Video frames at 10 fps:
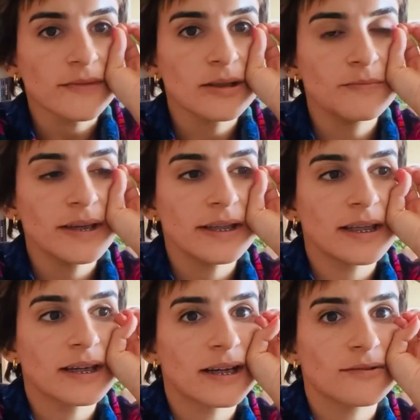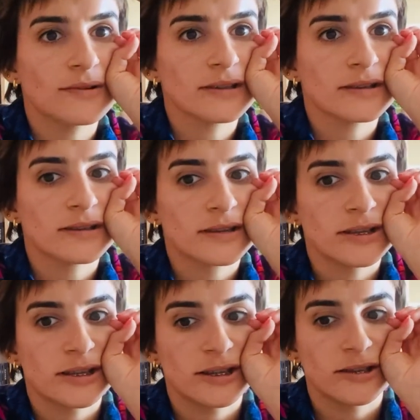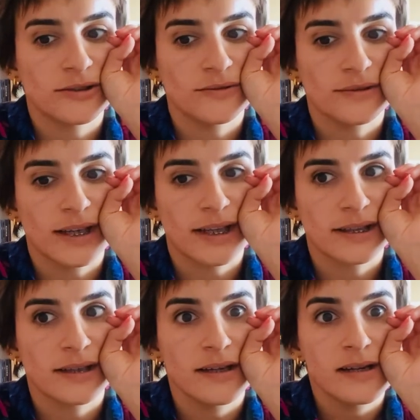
meaning, I want to teach you that